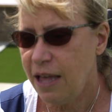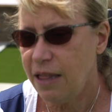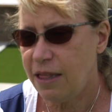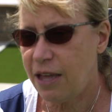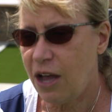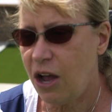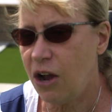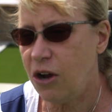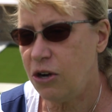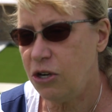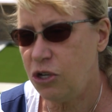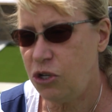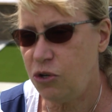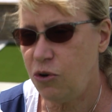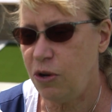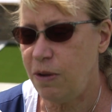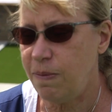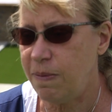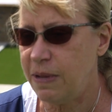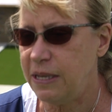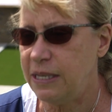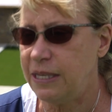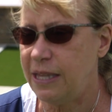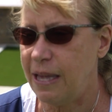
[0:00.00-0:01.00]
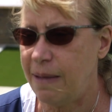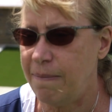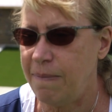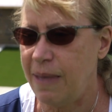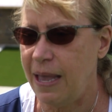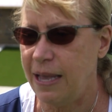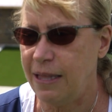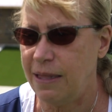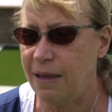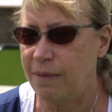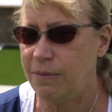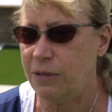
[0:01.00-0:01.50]
the harsh treatments that
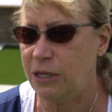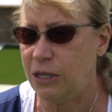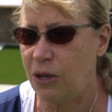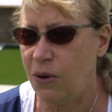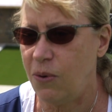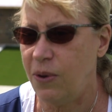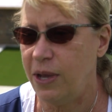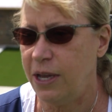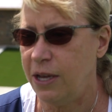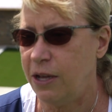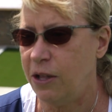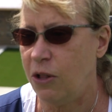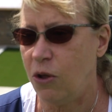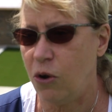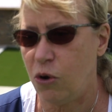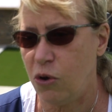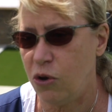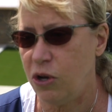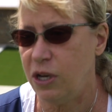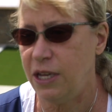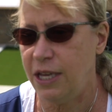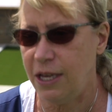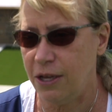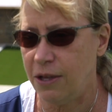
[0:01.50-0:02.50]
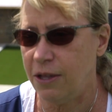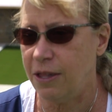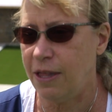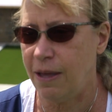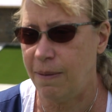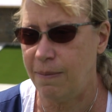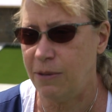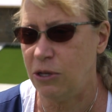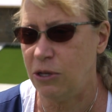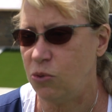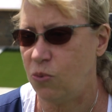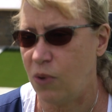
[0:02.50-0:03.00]
make them so ill or could kill
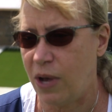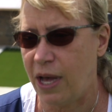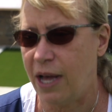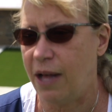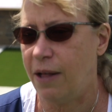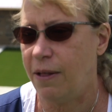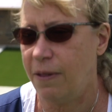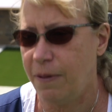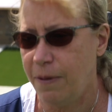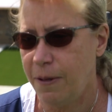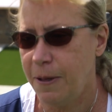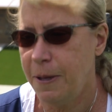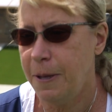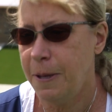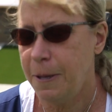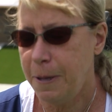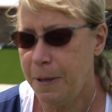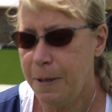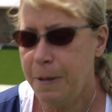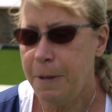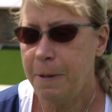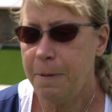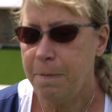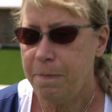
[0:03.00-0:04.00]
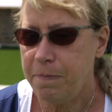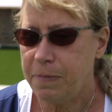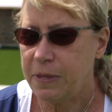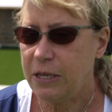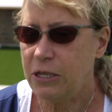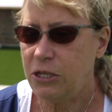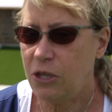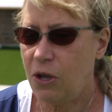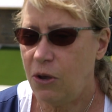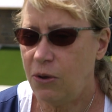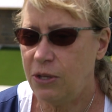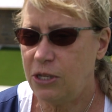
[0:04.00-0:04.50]
them well.
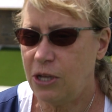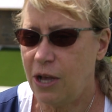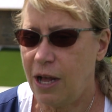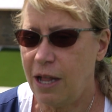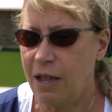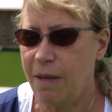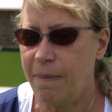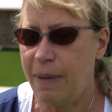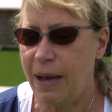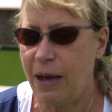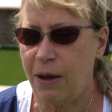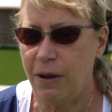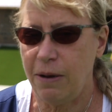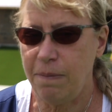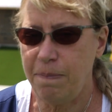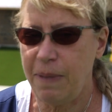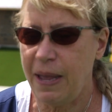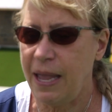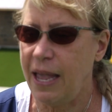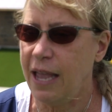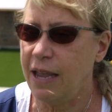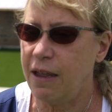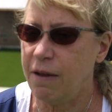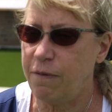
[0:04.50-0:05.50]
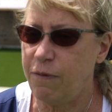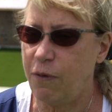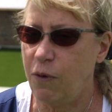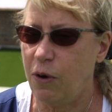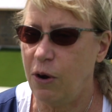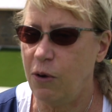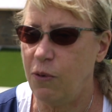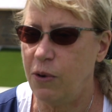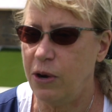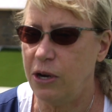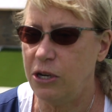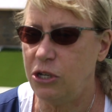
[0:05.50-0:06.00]
So it's all about paying it
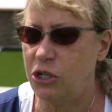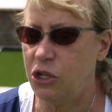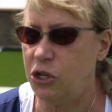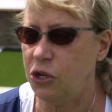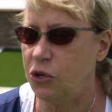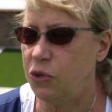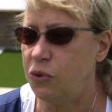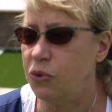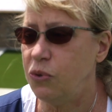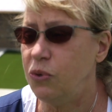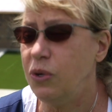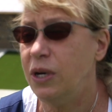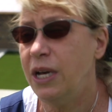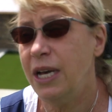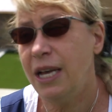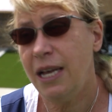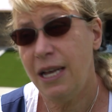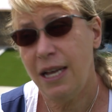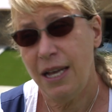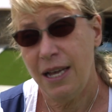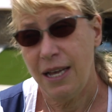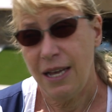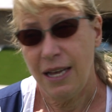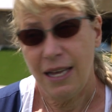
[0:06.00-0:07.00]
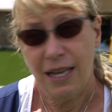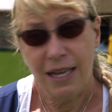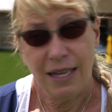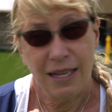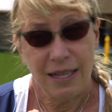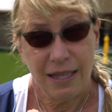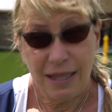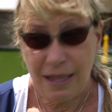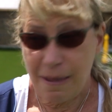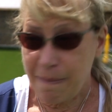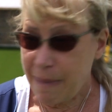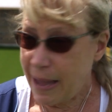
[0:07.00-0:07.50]
forward to
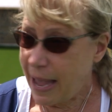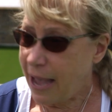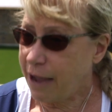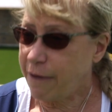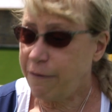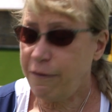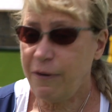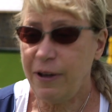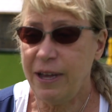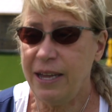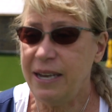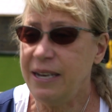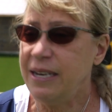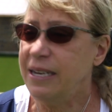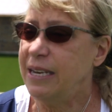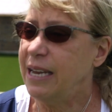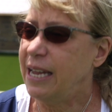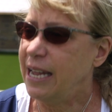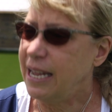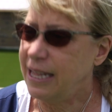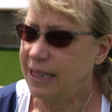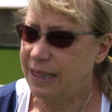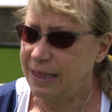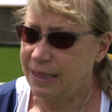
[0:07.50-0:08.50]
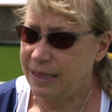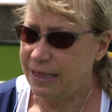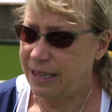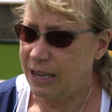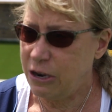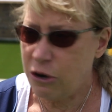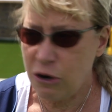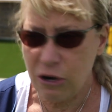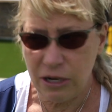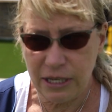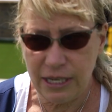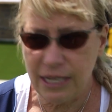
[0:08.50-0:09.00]
the MAC Fund and the
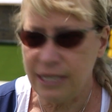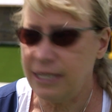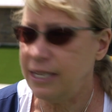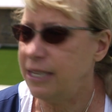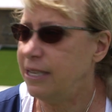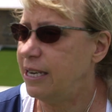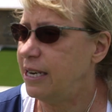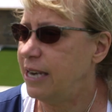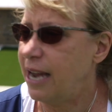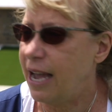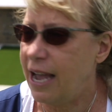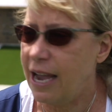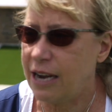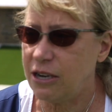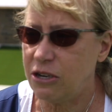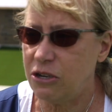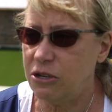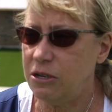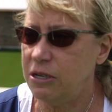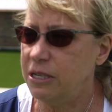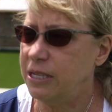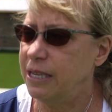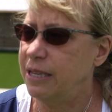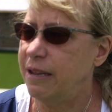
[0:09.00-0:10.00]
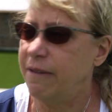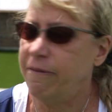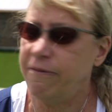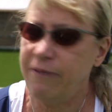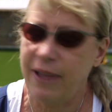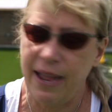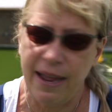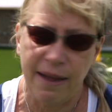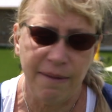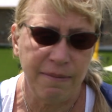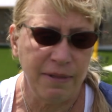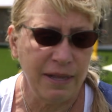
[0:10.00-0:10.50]
nurses and the doctors and the
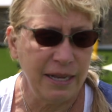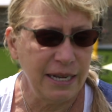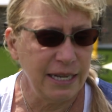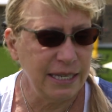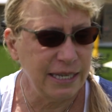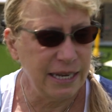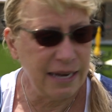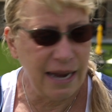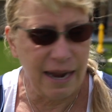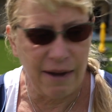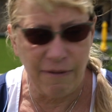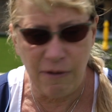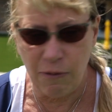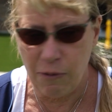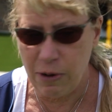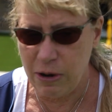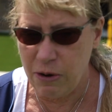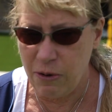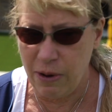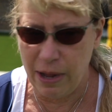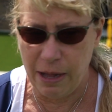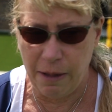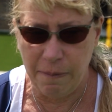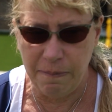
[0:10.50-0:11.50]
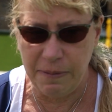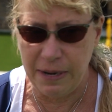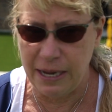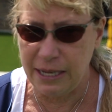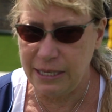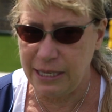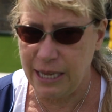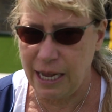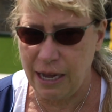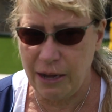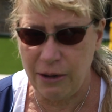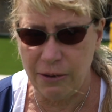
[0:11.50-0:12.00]
families and everyone who helped
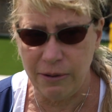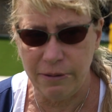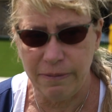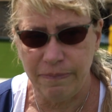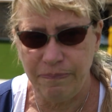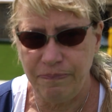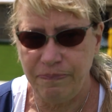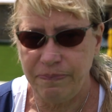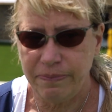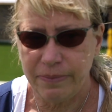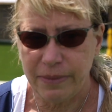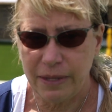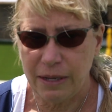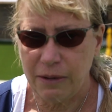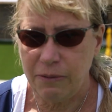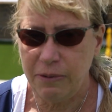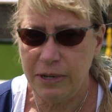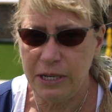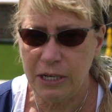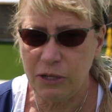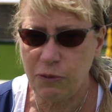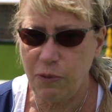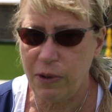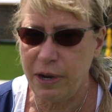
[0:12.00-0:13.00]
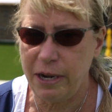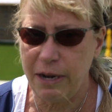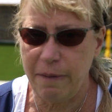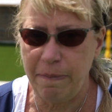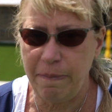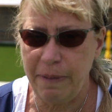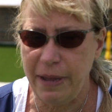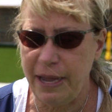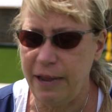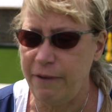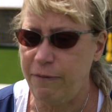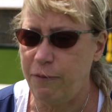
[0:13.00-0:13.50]
us out. We just wanted to
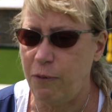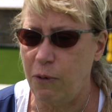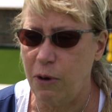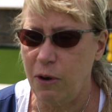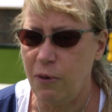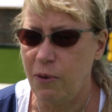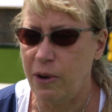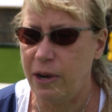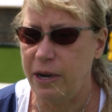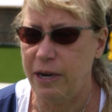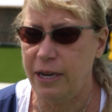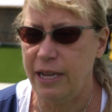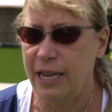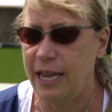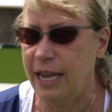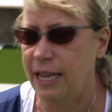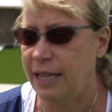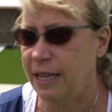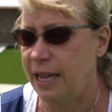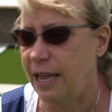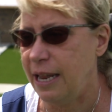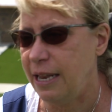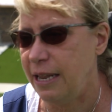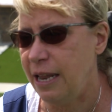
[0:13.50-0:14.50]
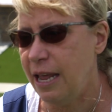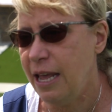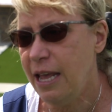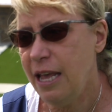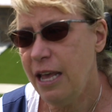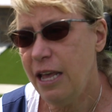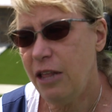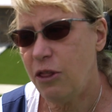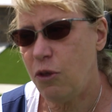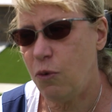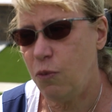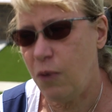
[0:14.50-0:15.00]
pay it forward. And then
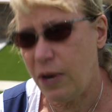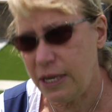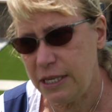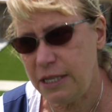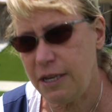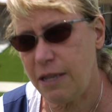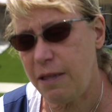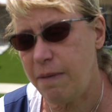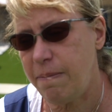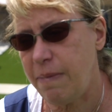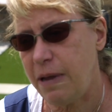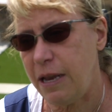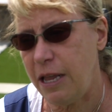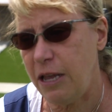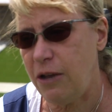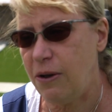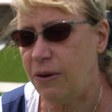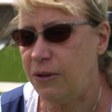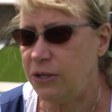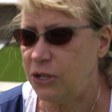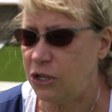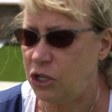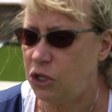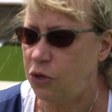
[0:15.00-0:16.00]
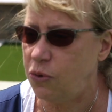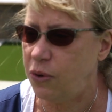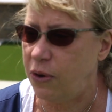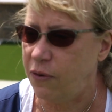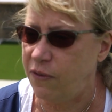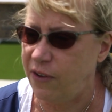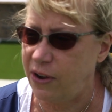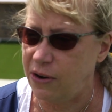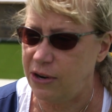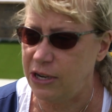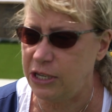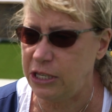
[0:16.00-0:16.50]
the rest of the money goes into a
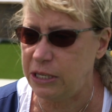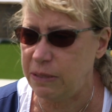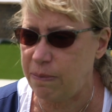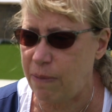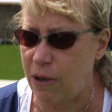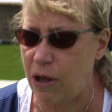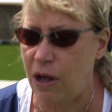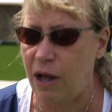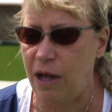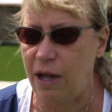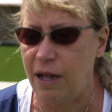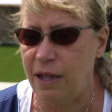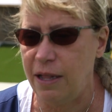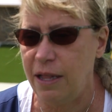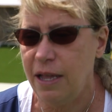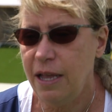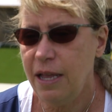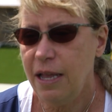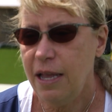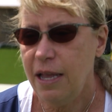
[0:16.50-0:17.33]
very small